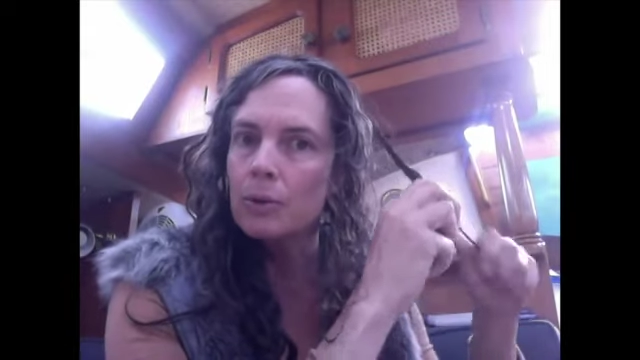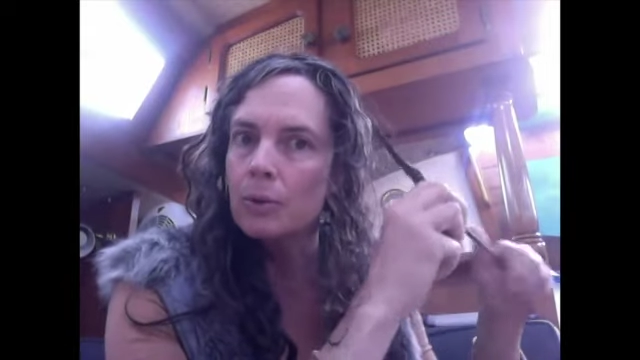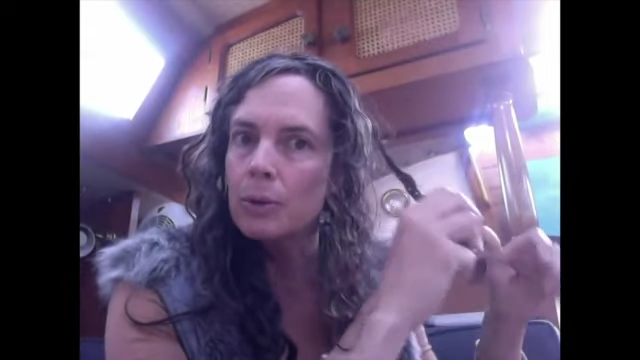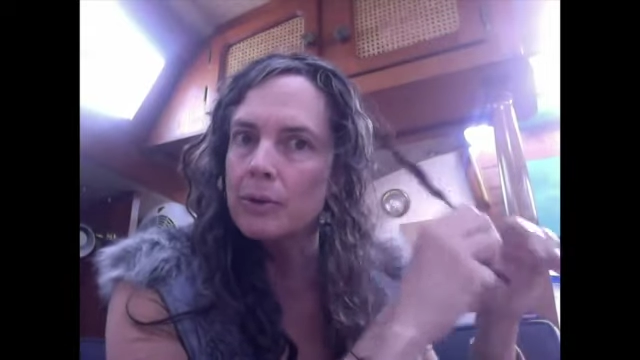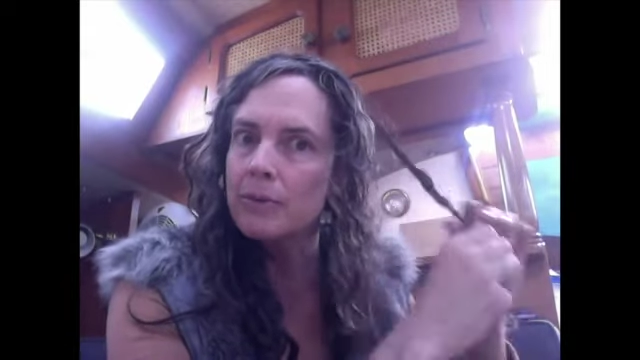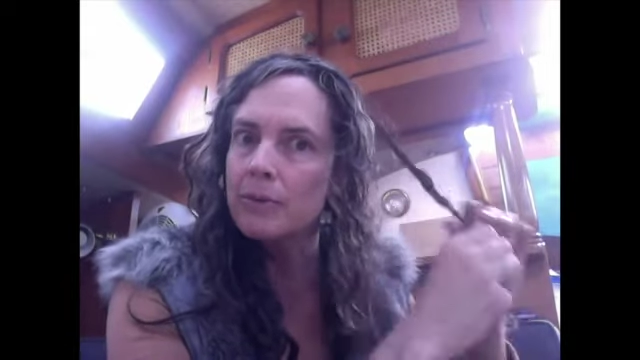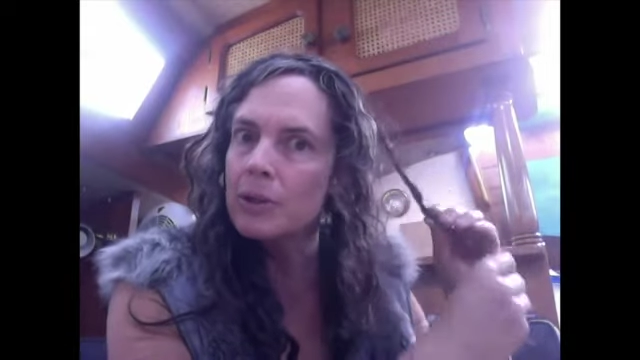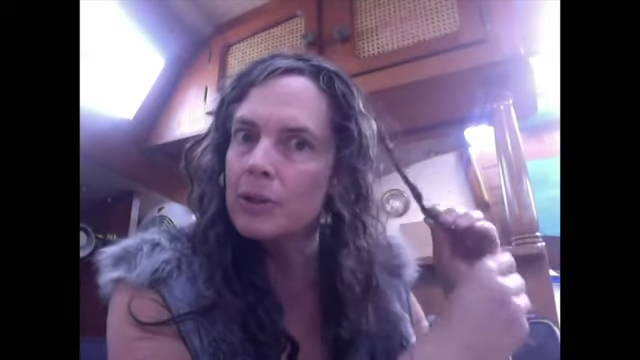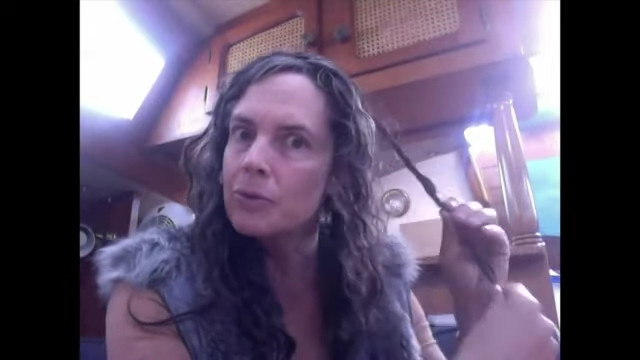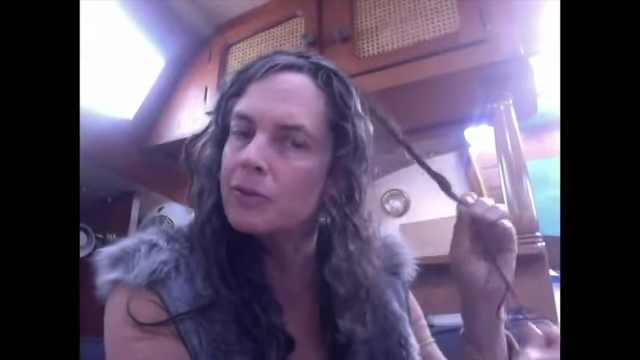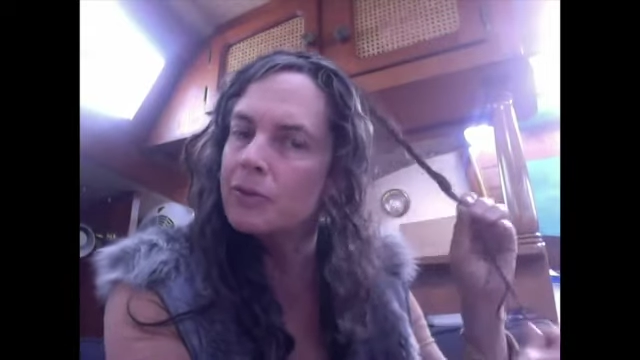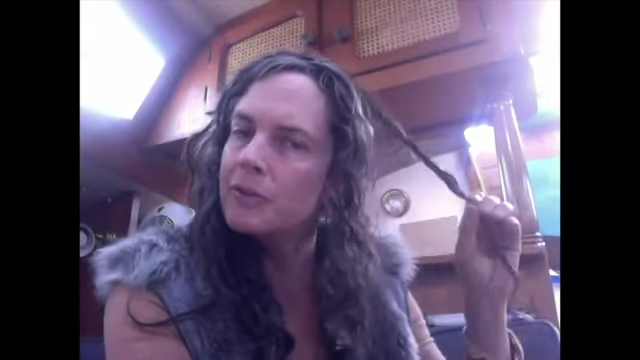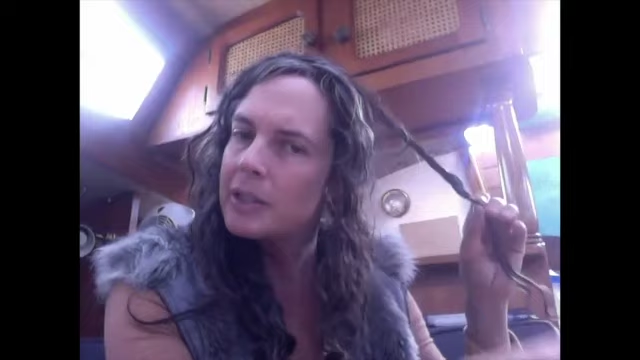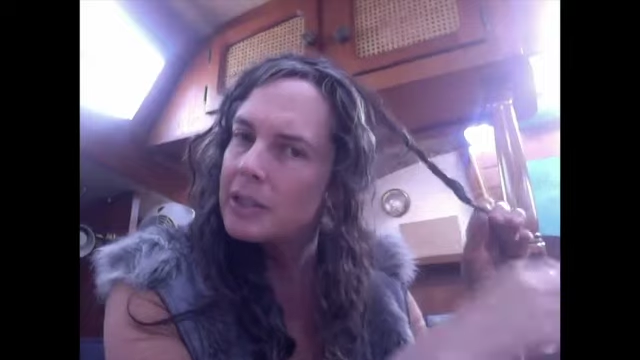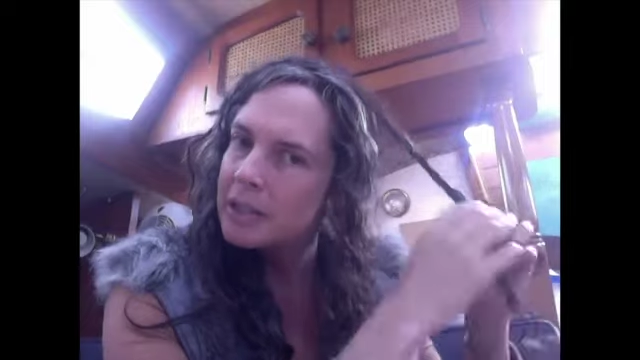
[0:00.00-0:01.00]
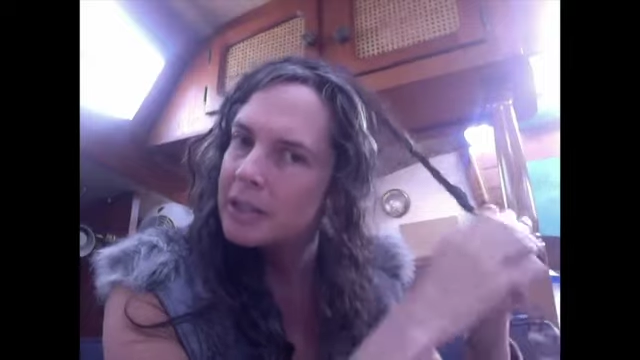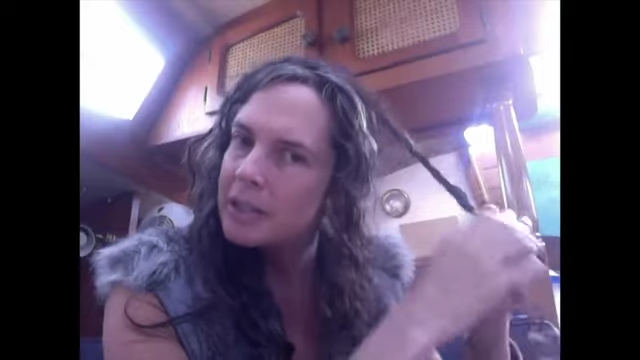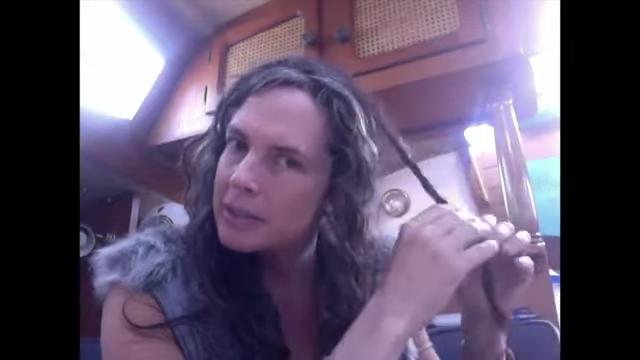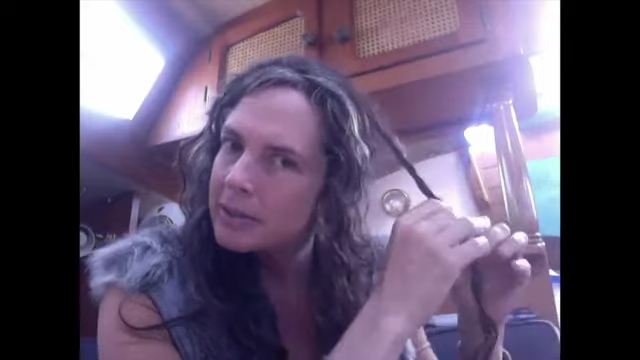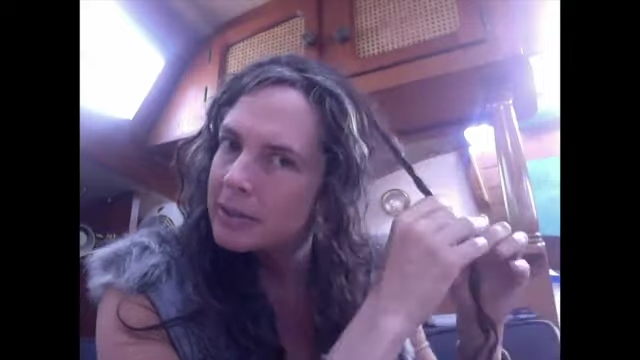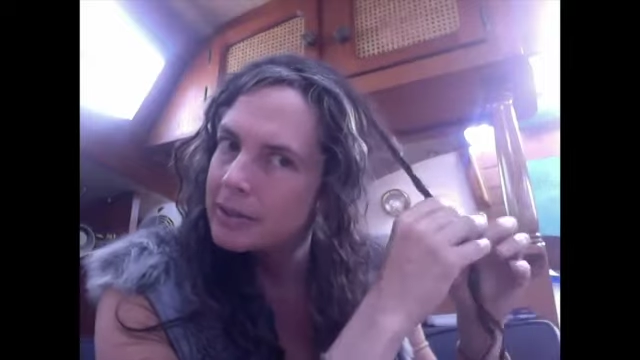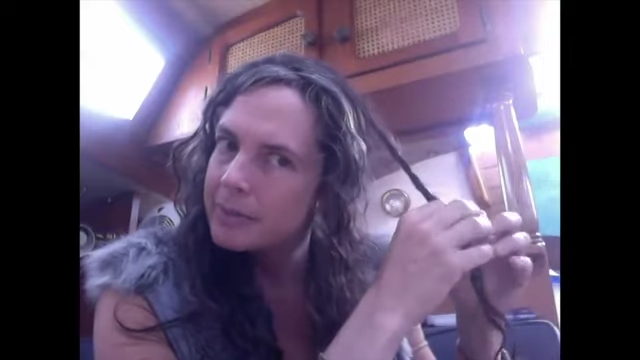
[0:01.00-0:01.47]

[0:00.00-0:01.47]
whoever you're feeling